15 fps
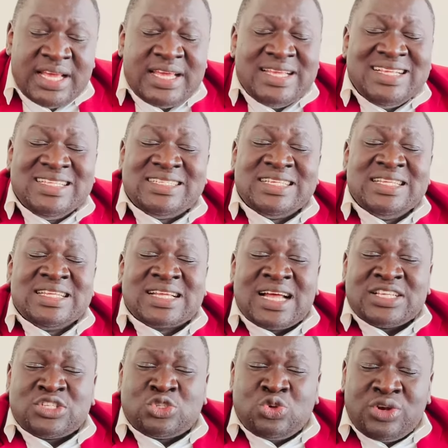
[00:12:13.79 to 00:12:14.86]
is in
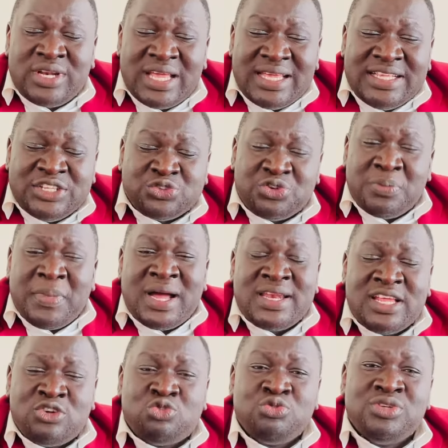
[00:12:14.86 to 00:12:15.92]
custody, is
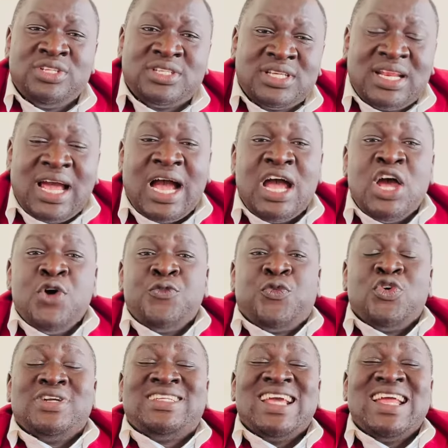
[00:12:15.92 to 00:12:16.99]
remanded to Nizira for
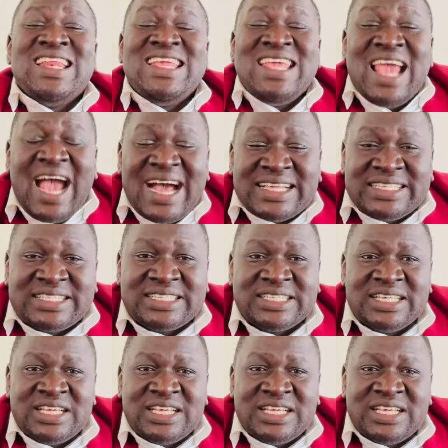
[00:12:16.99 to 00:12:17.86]
10 years,